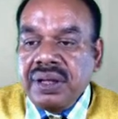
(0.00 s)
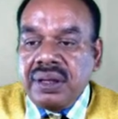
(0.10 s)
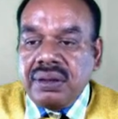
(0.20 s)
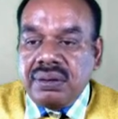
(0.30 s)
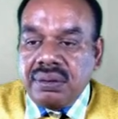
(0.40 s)

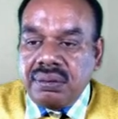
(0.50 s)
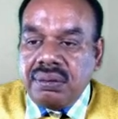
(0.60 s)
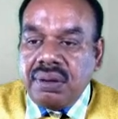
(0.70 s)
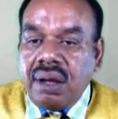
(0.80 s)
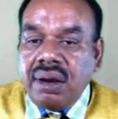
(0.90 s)

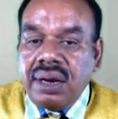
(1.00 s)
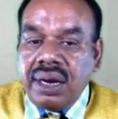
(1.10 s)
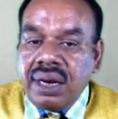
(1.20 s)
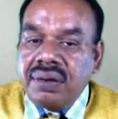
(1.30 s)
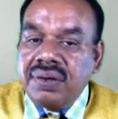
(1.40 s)
so
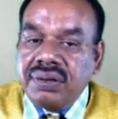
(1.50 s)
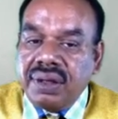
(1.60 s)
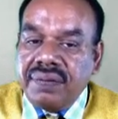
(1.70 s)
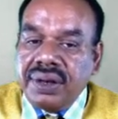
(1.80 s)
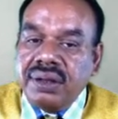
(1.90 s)
already it was
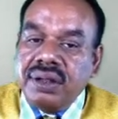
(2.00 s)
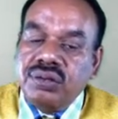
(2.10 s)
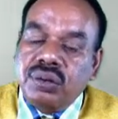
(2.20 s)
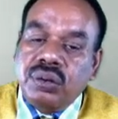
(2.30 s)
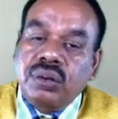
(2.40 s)
given
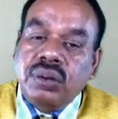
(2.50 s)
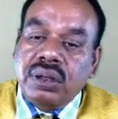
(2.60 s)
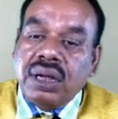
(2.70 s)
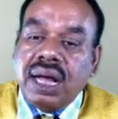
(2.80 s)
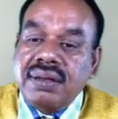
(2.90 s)
the
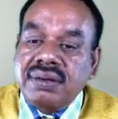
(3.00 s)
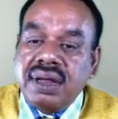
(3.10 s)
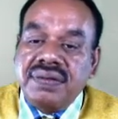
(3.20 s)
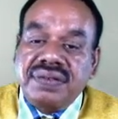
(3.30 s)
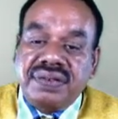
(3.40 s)
cost
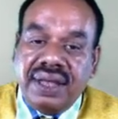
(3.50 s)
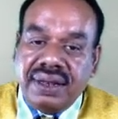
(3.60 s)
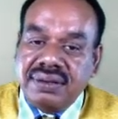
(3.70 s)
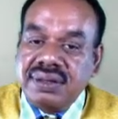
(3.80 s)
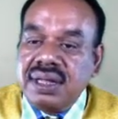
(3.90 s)
of
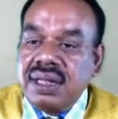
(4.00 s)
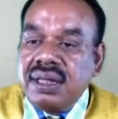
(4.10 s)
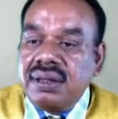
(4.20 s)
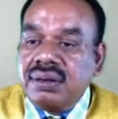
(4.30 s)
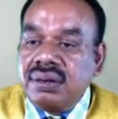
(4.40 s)
sales.
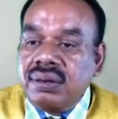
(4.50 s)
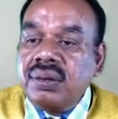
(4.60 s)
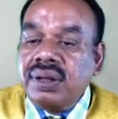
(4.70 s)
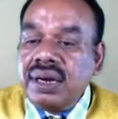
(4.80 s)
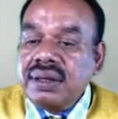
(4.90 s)

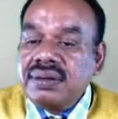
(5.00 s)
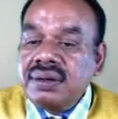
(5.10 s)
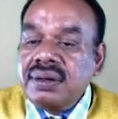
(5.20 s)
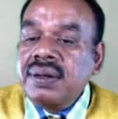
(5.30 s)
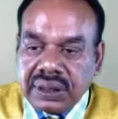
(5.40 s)
So that is
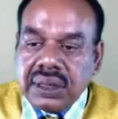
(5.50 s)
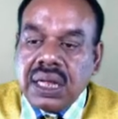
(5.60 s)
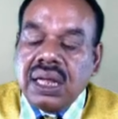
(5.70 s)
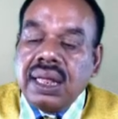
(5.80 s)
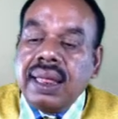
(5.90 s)
a
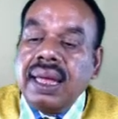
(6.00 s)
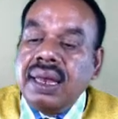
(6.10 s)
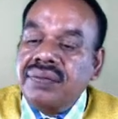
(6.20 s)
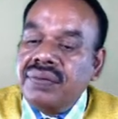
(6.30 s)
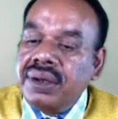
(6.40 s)

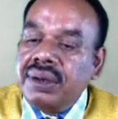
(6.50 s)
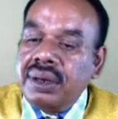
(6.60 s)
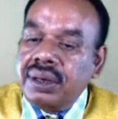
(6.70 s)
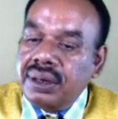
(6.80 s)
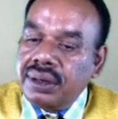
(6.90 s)

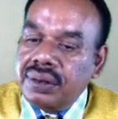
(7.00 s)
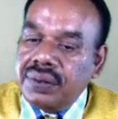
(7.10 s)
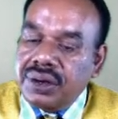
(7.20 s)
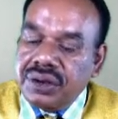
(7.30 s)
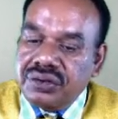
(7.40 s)
inventory turnover
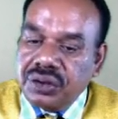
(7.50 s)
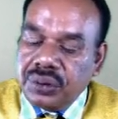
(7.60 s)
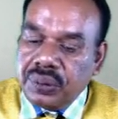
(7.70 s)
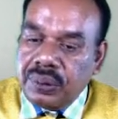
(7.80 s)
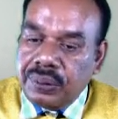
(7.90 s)
ratio
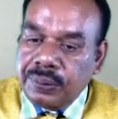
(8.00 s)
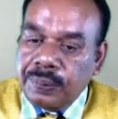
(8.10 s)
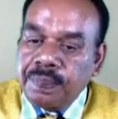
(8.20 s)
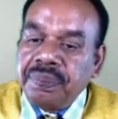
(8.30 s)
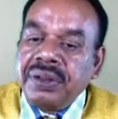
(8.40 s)
equal
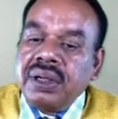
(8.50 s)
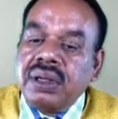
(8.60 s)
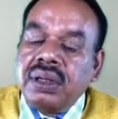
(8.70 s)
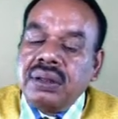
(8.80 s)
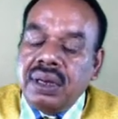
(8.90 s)
to
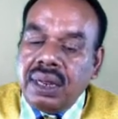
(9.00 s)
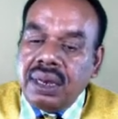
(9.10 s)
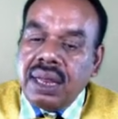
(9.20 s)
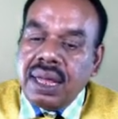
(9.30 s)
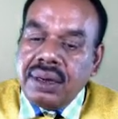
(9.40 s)
3
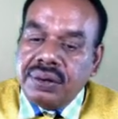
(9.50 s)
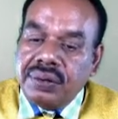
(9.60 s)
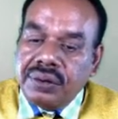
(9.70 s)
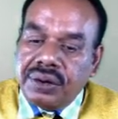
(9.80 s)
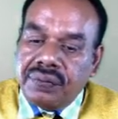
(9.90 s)
lakh
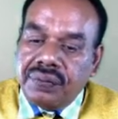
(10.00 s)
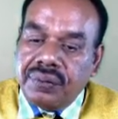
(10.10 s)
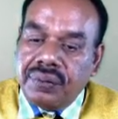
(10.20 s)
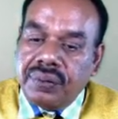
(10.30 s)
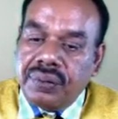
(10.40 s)

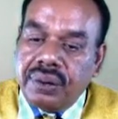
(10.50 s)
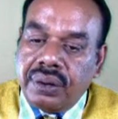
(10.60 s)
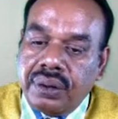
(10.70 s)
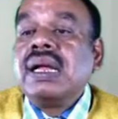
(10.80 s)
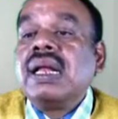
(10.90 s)

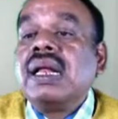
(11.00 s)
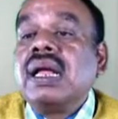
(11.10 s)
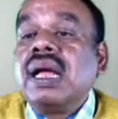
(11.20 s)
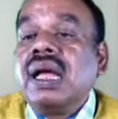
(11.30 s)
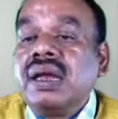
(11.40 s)
24
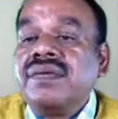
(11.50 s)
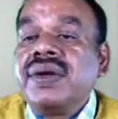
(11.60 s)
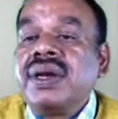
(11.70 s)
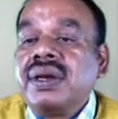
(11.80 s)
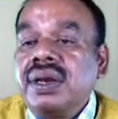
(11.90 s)

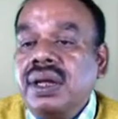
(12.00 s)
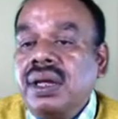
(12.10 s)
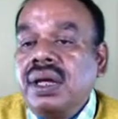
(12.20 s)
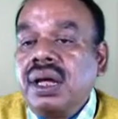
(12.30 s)
inventory